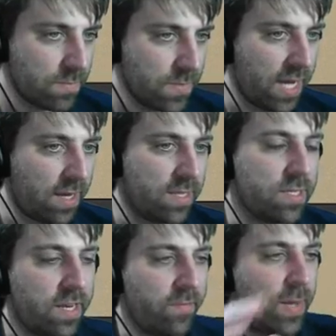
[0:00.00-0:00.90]
Yeah, let's
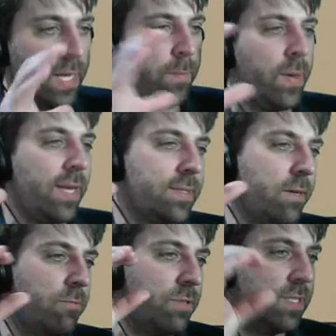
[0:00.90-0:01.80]
kind of make a piece
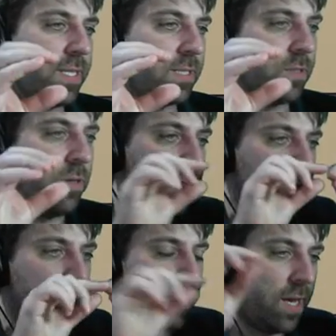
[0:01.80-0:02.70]
that will sit on the
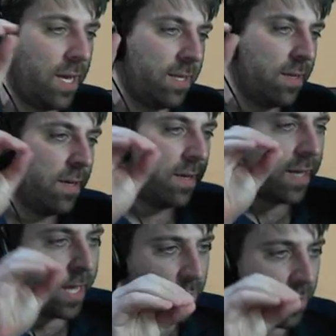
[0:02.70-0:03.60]
side
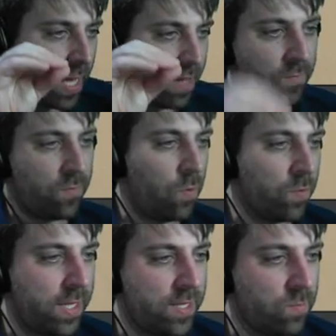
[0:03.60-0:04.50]
and will have all
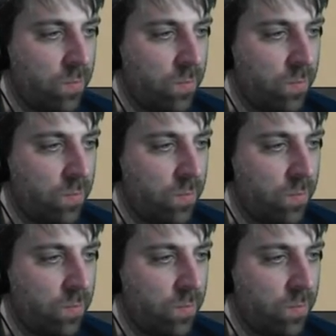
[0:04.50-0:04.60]
these